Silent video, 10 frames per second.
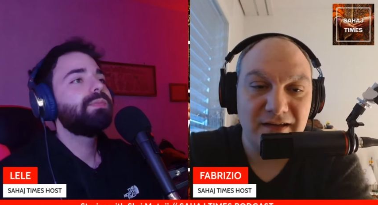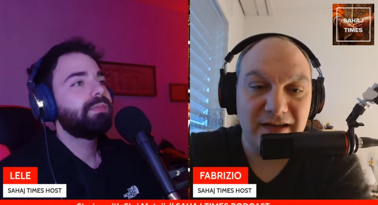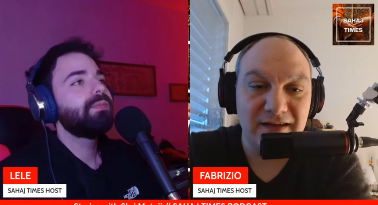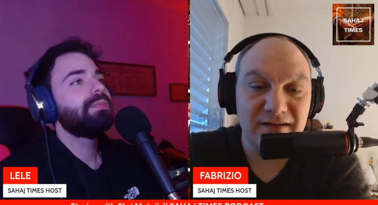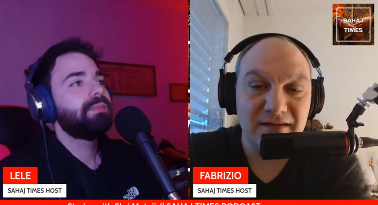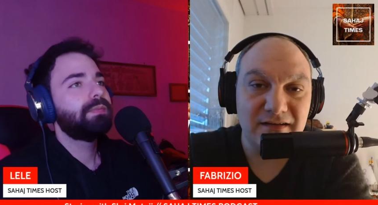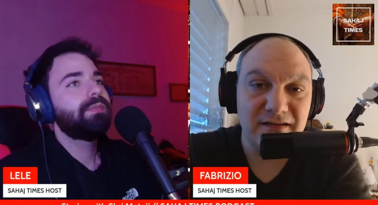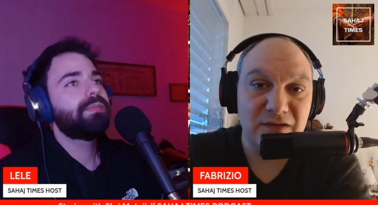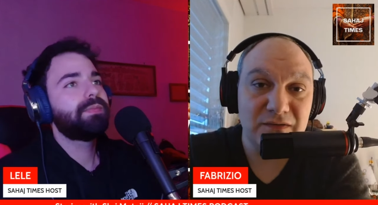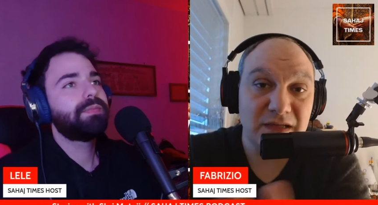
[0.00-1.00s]
Speaker 1: and uh,
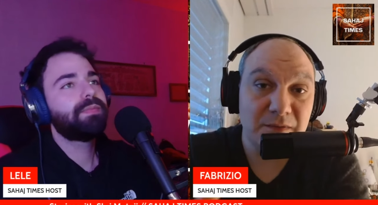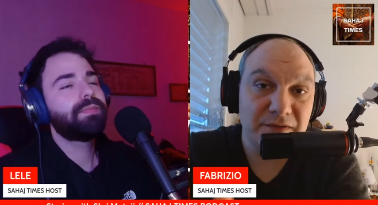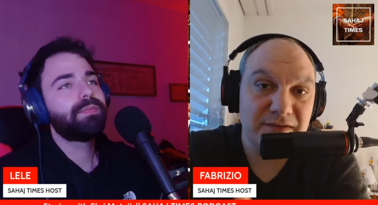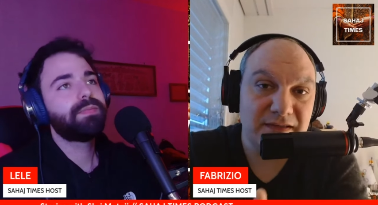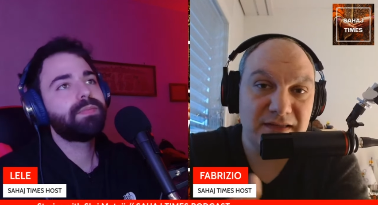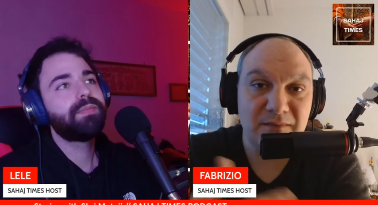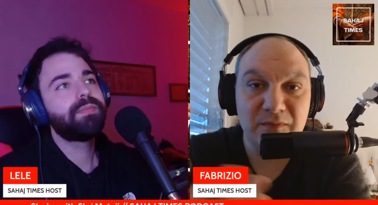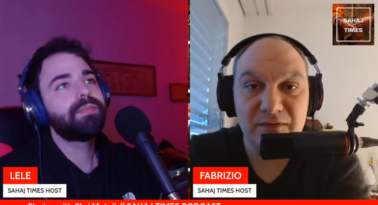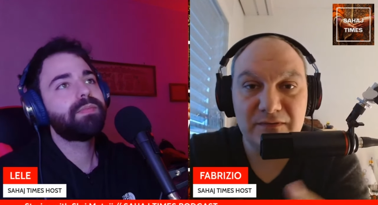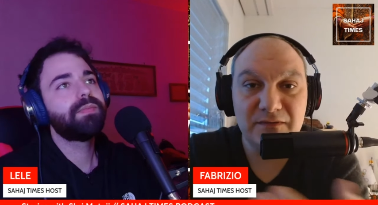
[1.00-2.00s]
you know some of those
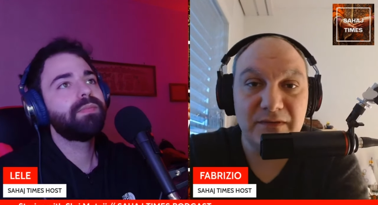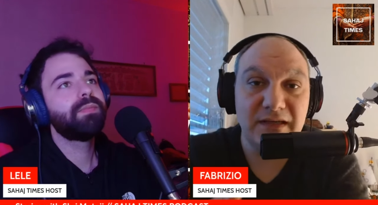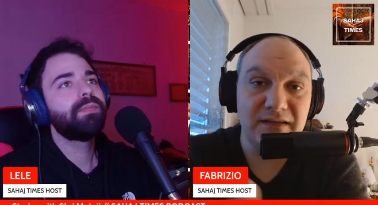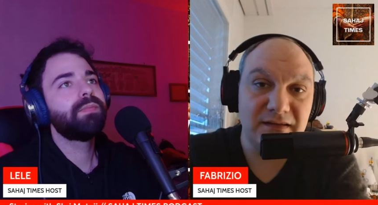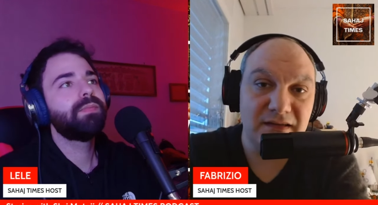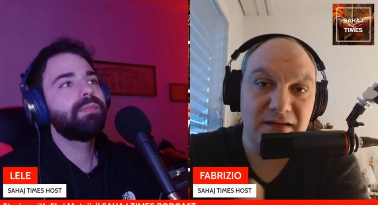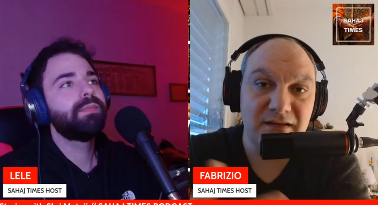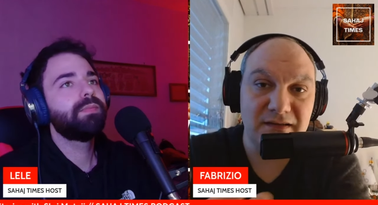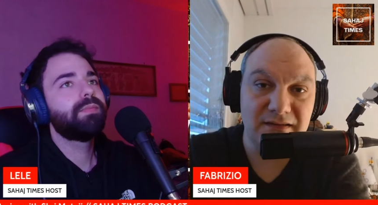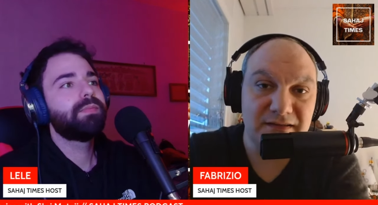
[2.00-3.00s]
examples also we can take
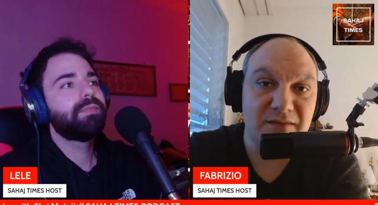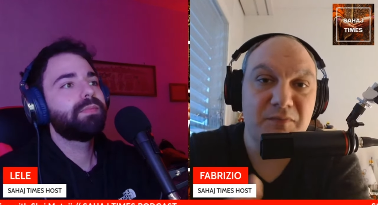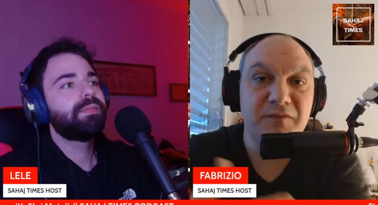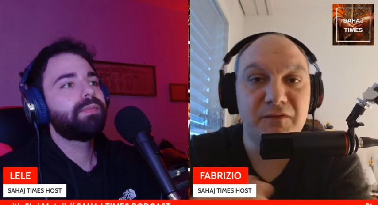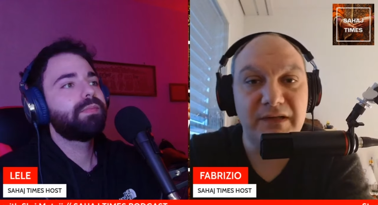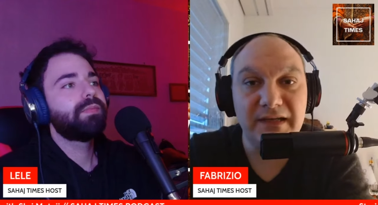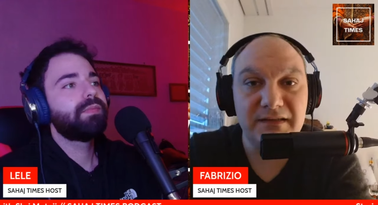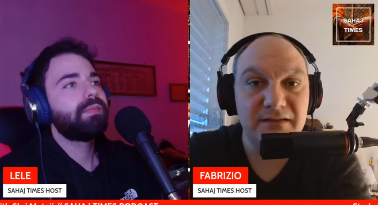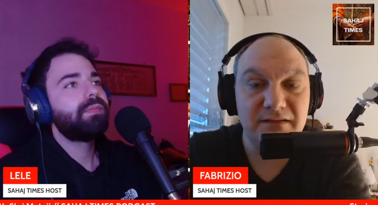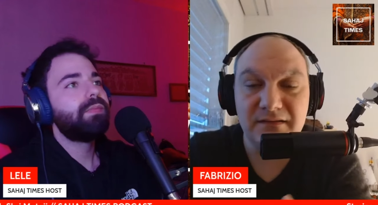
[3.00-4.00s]
as example for
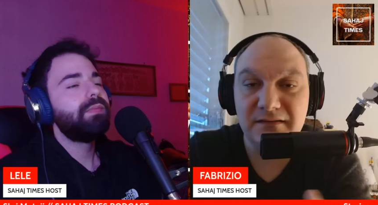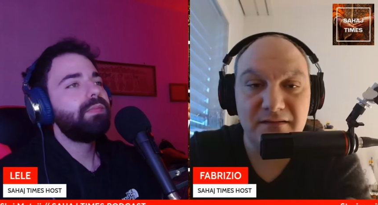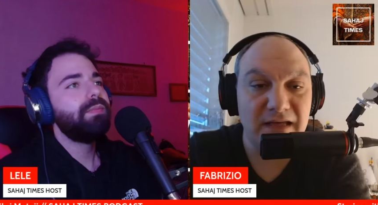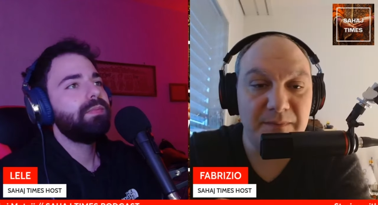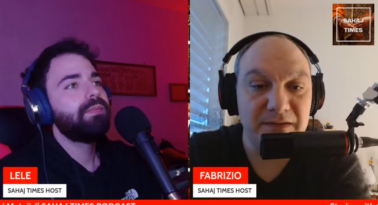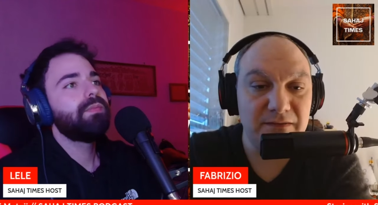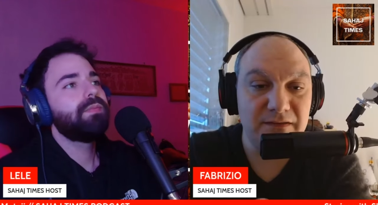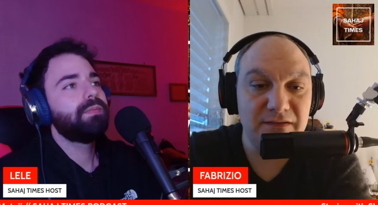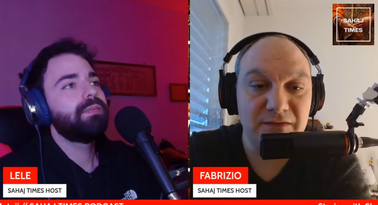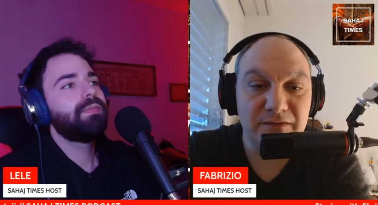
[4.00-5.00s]
next uh,
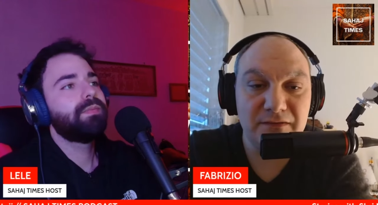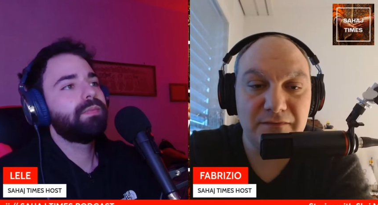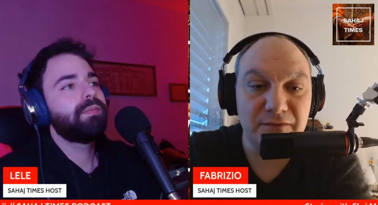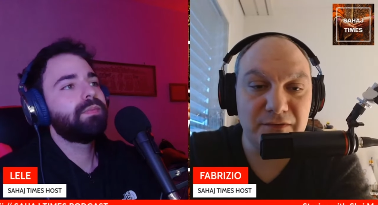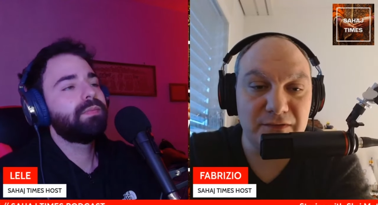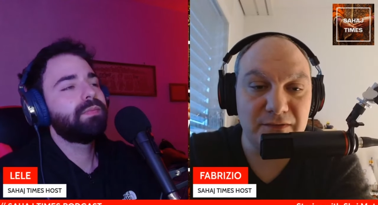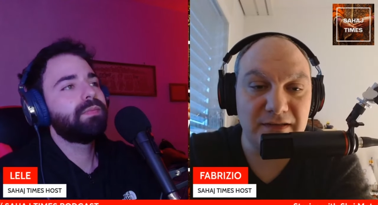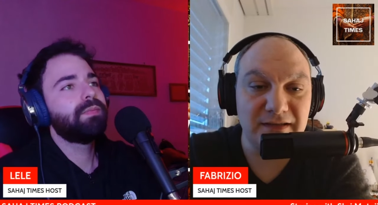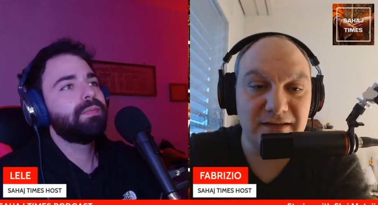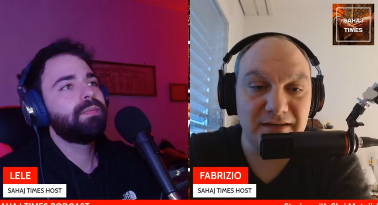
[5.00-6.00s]
episodes and so on and so forth so
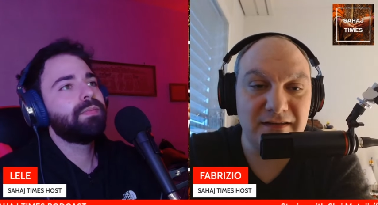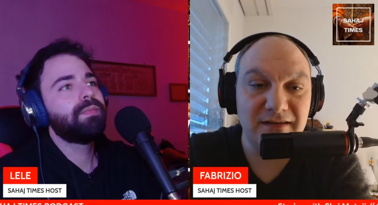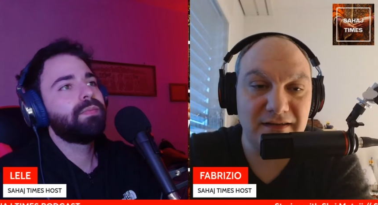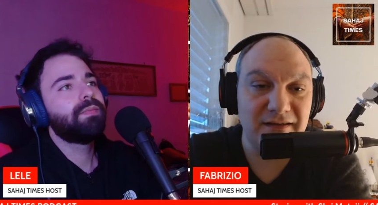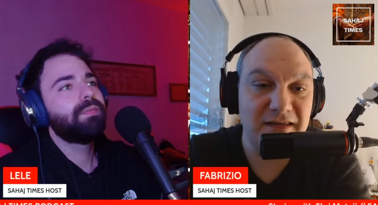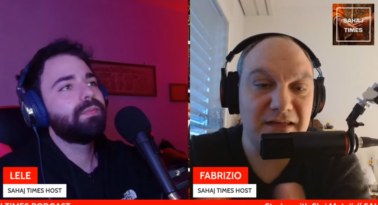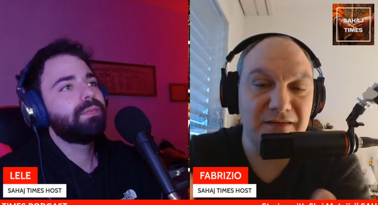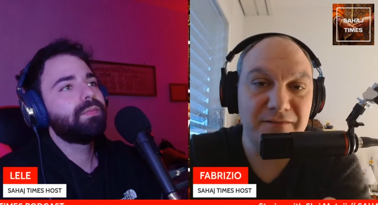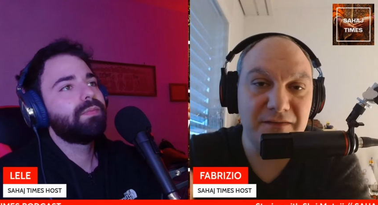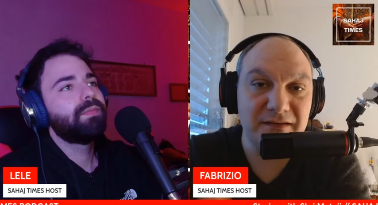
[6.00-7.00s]
uh, again,
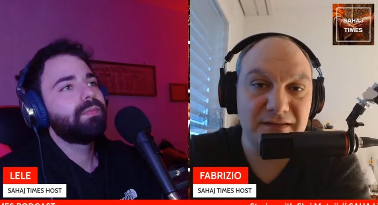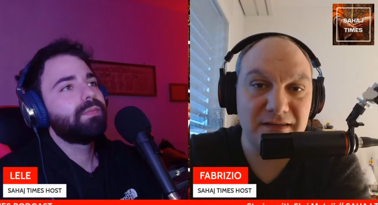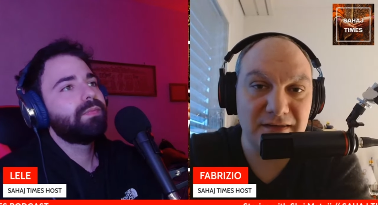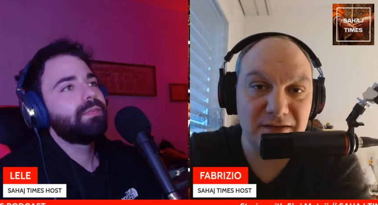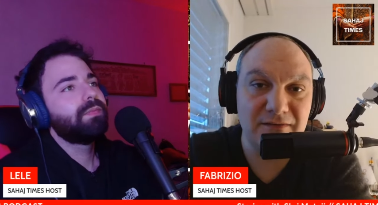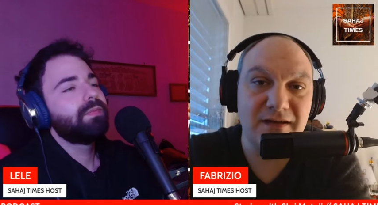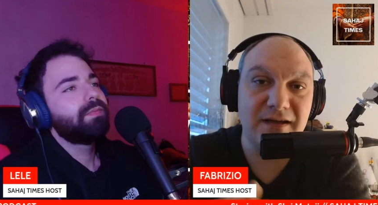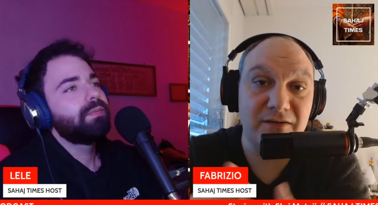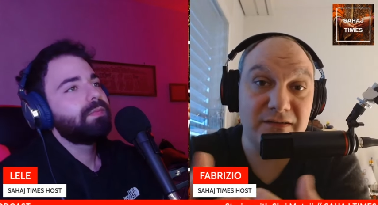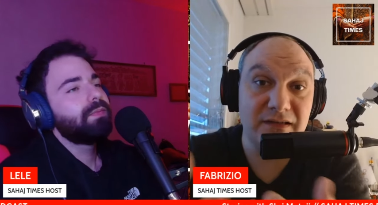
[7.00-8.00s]
if there's something you
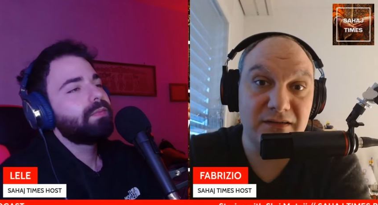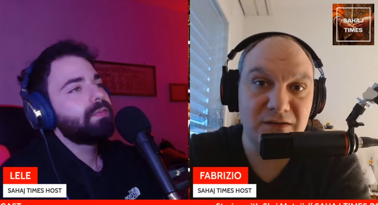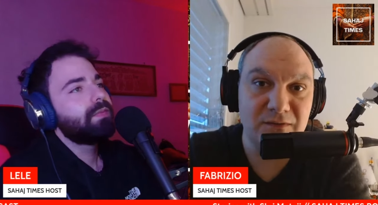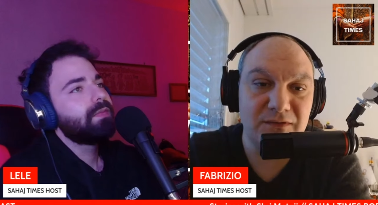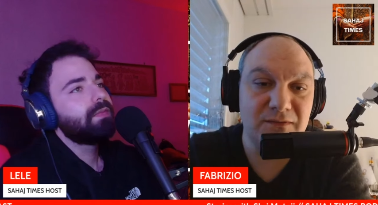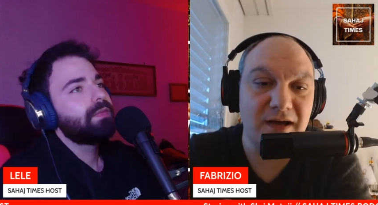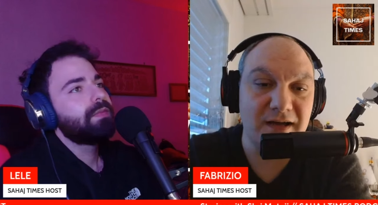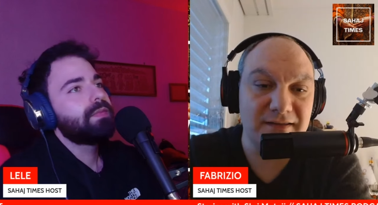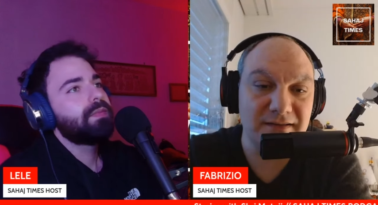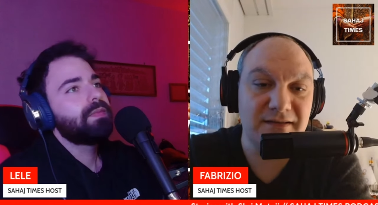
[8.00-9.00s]
like or something you want to
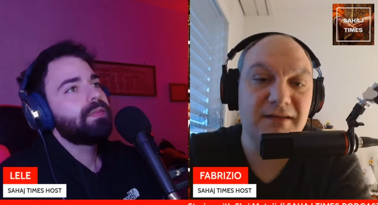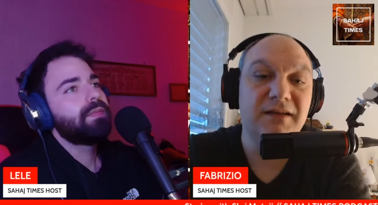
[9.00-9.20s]
ask